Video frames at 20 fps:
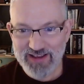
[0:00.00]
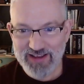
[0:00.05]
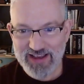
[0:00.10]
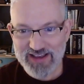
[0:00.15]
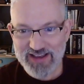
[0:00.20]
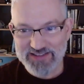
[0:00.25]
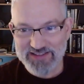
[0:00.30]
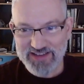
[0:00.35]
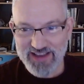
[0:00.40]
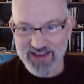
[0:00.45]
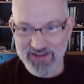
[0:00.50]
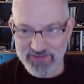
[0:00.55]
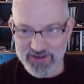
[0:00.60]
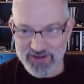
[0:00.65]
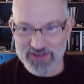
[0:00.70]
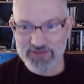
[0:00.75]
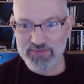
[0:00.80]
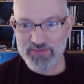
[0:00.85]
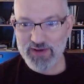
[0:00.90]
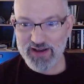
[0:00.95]
as
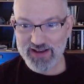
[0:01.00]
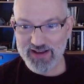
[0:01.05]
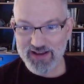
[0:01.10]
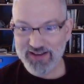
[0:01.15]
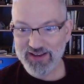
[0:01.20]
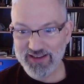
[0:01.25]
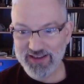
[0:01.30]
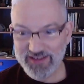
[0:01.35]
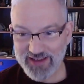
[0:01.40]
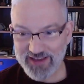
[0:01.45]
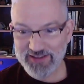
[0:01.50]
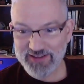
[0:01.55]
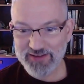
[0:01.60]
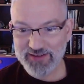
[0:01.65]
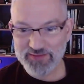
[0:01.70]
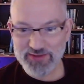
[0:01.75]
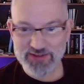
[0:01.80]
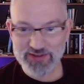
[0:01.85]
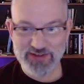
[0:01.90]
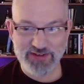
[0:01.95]
evidenced by
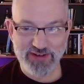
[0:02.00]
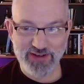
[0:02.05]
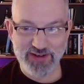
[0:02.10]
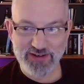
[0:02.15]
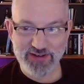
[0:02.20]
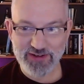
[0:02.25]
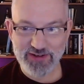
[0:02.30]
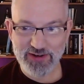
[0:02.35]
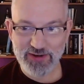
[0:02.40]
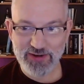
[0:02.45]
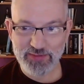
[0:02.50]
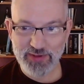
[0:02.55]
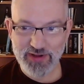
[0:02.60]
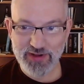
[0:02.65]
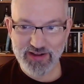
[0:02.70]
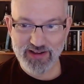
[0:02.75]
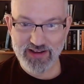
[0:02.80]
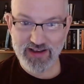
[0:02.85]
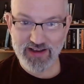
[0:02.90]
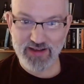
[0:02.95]
Caleb's garb.
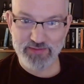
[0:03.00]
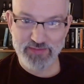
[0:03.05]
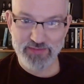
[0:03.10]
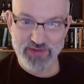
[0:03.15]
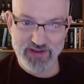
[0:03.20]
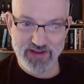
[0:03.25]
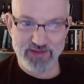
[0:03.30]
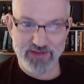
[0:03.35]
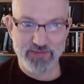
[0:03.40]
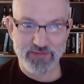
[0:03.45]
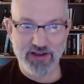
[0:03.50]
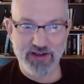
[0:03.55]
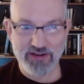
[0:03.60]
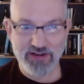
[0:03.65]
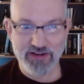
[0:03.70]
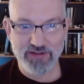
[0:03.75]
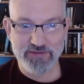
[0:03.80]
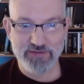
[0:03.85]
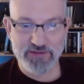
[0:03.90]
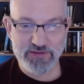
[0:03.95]
I'm in my
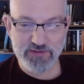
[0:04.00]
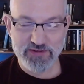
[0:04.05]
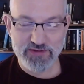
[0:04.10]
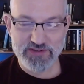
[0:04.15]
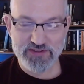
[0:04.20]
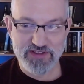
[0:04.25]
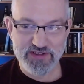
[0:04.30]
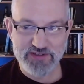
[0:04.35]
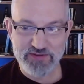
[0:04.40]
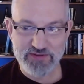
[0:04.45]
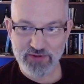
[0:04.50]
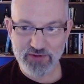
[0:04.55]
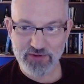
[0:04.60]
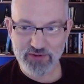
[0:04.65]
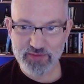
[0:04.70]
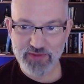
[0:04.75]
office where it's nice and warm.